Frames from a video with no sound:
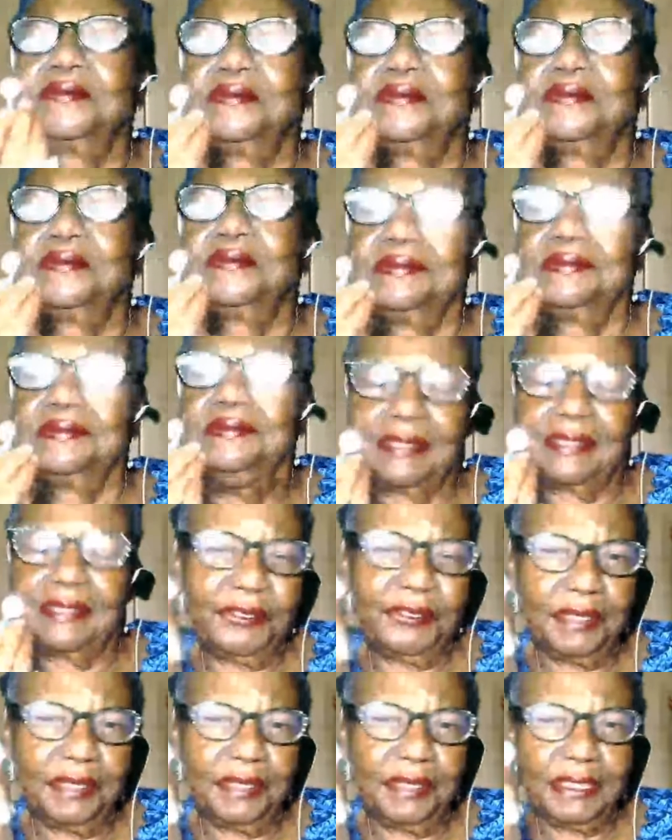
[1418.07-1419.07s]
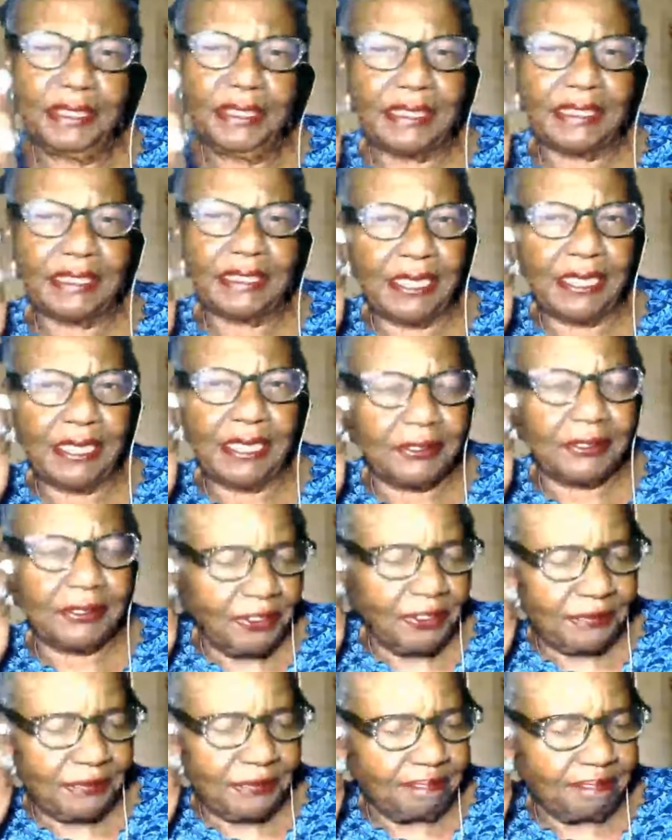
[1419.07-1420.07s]
earbuds in y'all ear?
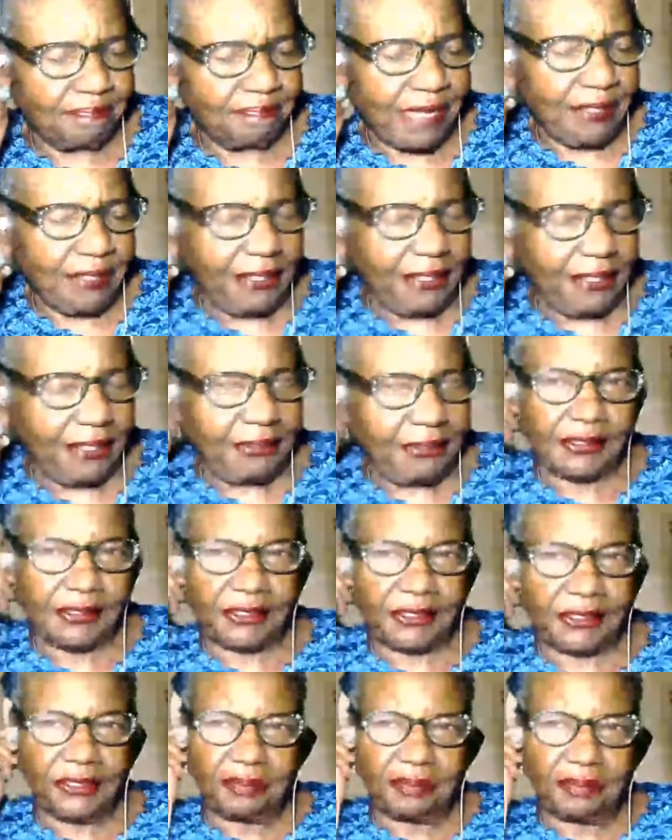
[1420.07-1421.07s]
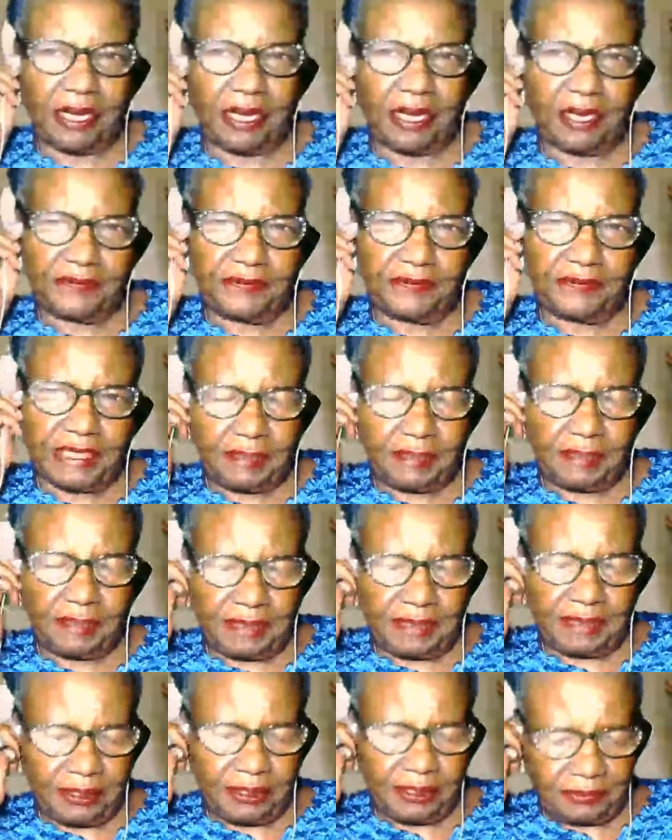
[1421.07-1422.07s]
My ears are too small for these big old
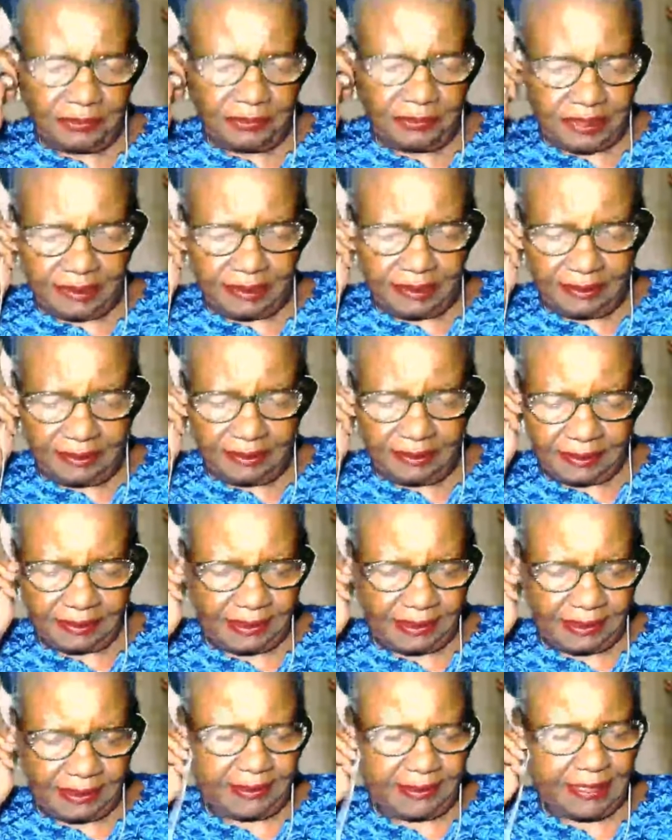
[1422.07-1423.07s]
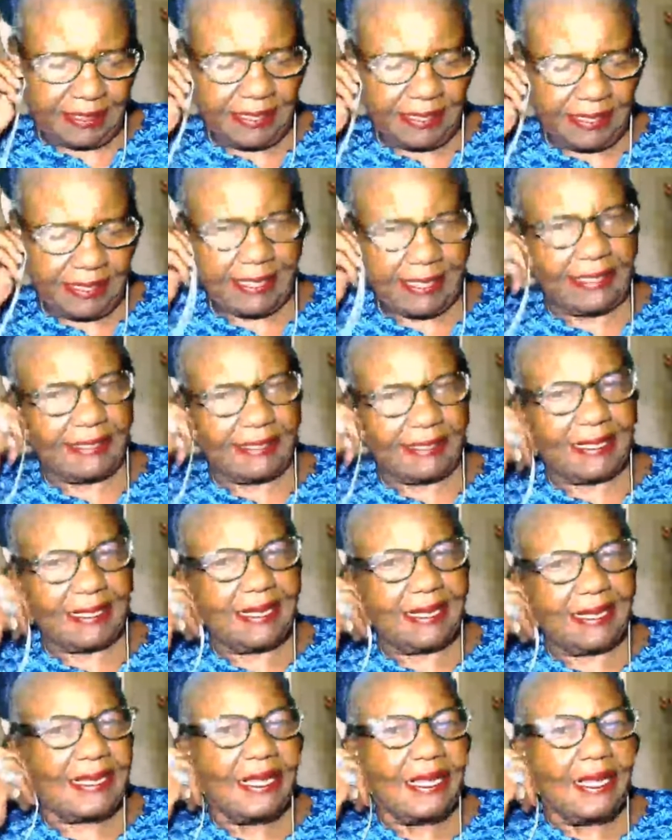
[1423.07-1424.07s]
things. I
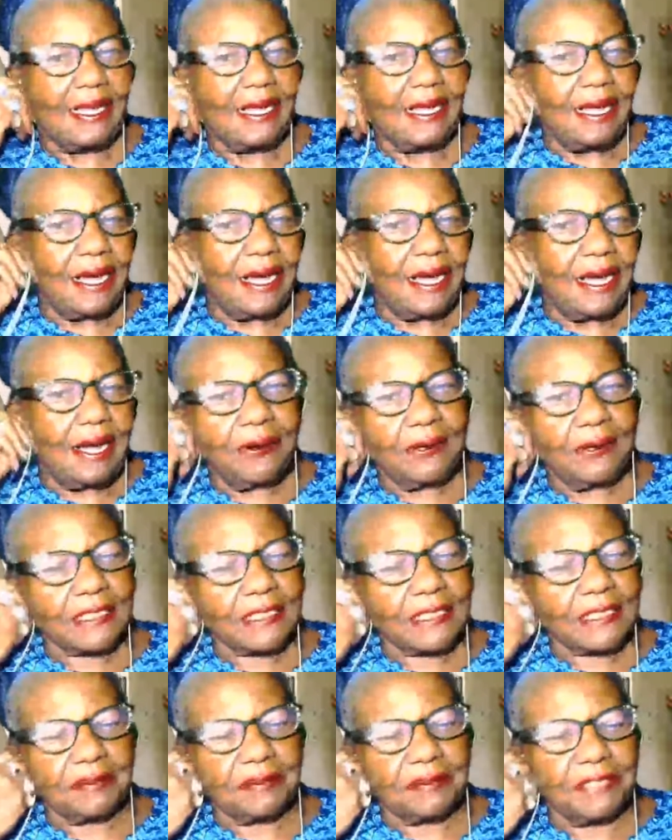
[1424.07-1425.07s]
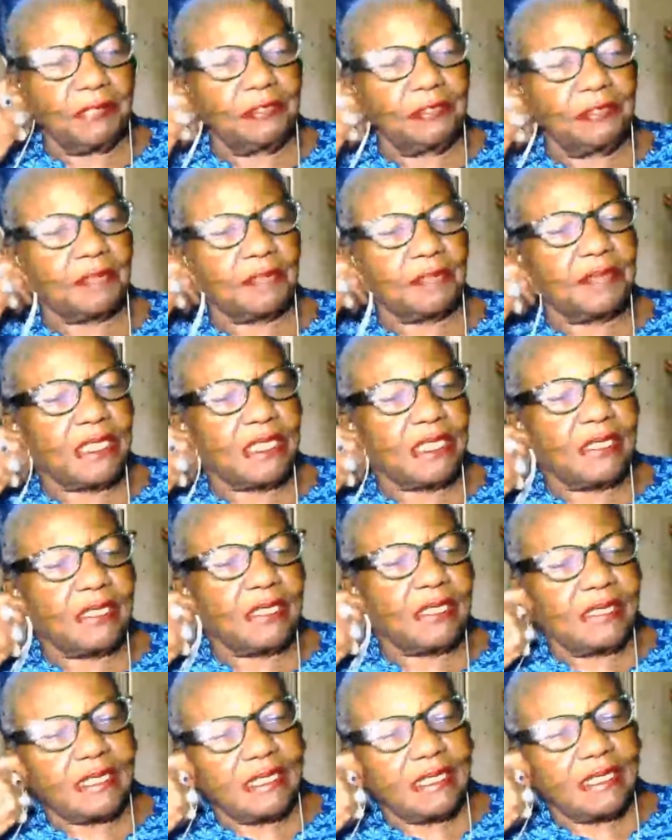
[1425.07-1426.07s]
ordered some new ones because
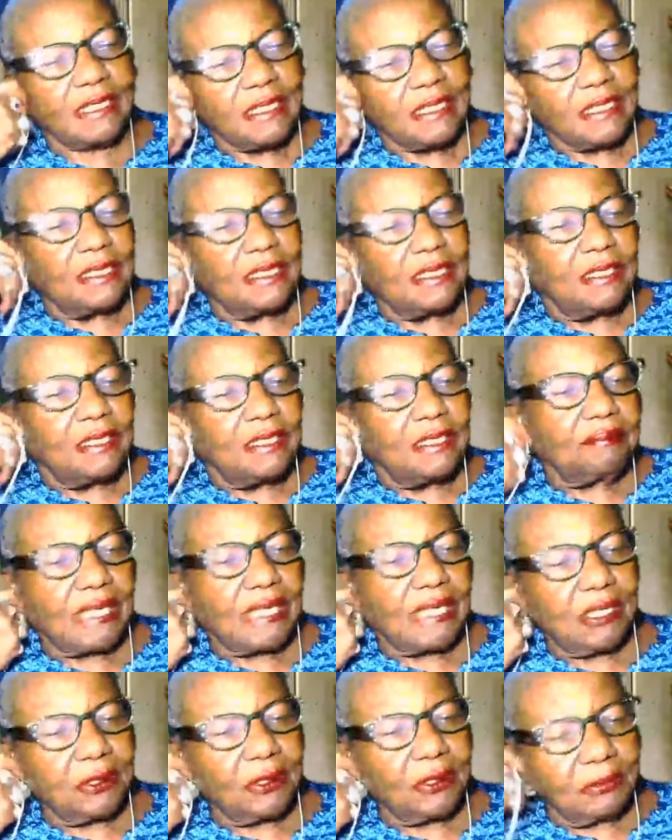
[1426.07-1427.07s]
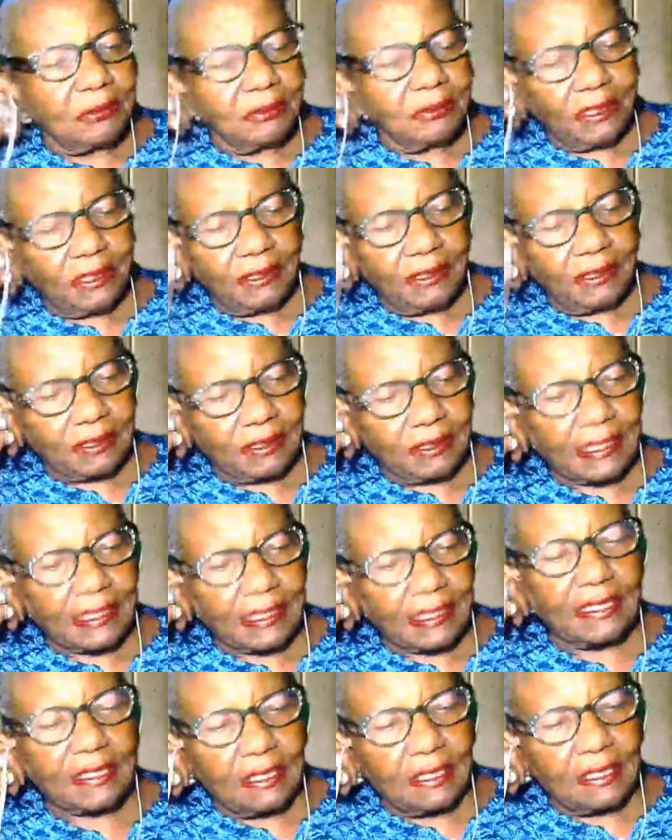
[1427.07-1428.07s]
my old ones, they still
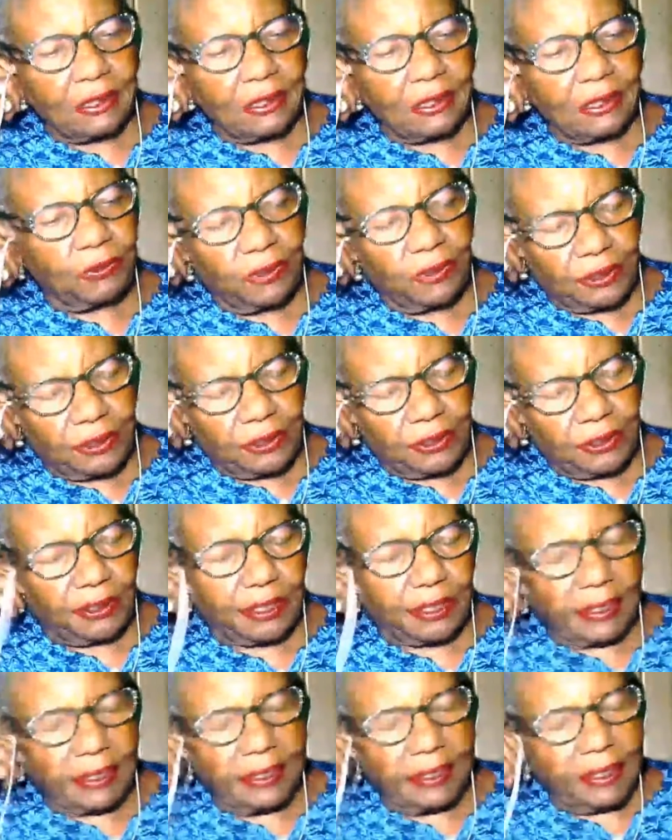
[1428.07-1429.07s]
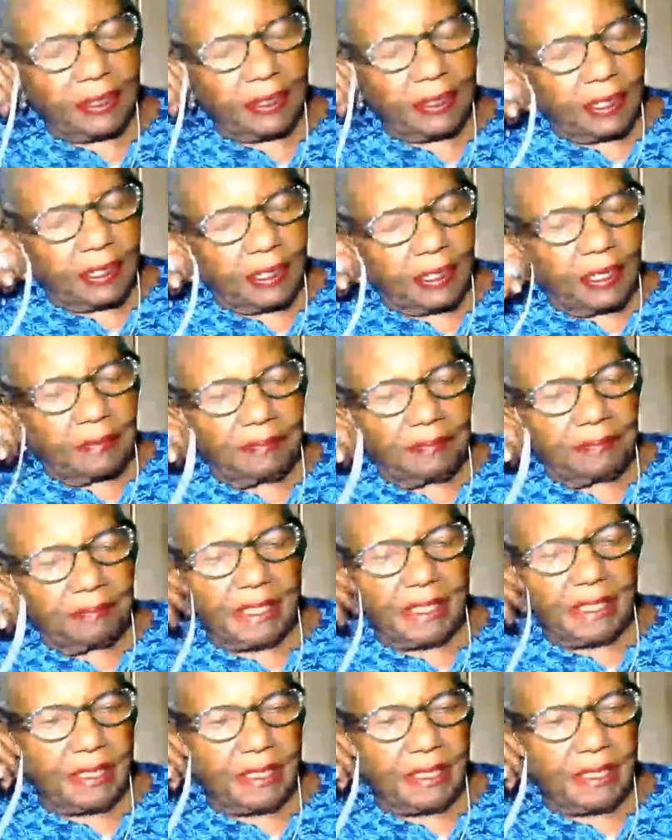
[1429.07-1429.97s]
work, but